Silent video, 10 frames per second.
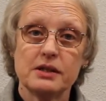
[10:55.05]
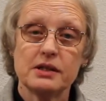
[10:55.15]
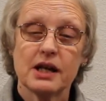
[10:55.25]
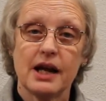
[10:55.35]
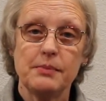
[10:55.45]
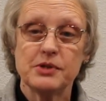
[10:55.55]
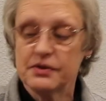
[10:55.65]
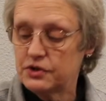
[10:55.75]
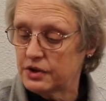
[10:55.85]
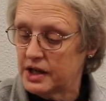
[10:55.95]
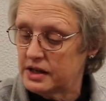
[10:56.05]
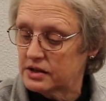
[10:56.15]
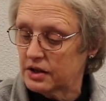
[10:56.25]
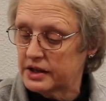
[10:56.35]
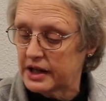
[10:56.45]
types of trees,
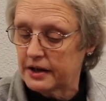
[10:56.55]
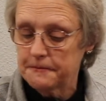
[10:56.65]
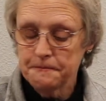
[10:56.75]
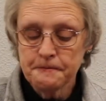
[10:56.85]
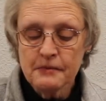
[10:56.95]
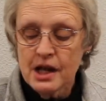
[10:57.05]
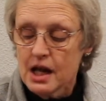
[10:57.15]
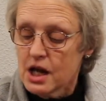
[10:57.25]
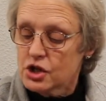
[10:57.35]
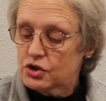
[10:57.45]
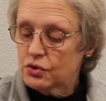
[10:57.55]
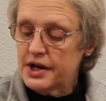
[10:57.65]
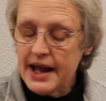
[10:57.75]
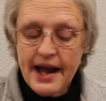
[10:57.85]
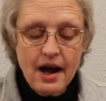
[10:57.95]
aren't there? So
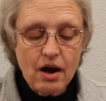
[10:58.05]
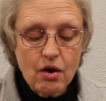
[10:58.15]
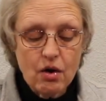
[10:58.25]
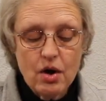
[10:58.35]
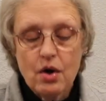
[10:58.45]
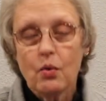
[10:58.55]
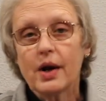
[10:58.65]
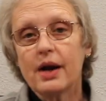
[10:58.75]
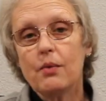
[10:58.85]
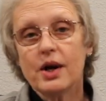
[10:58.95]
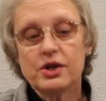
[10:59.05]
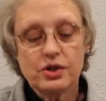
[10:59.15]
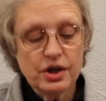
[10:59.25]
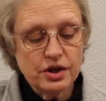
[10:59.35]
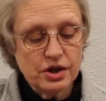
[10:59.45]
now, what I want
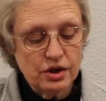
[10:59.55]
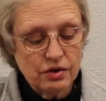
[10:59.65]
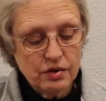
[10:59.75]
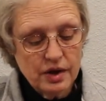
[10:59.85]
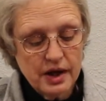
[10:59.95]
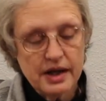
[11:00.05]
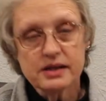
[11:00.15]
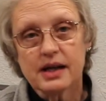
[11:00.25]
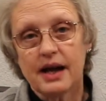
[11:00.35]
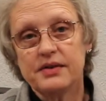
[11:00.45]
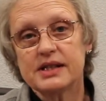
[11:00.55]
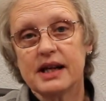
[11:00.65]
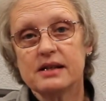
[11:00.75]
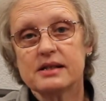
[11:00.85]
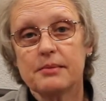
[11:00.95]
you to do is I've
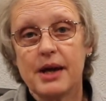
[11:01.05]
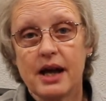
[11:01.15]
sent some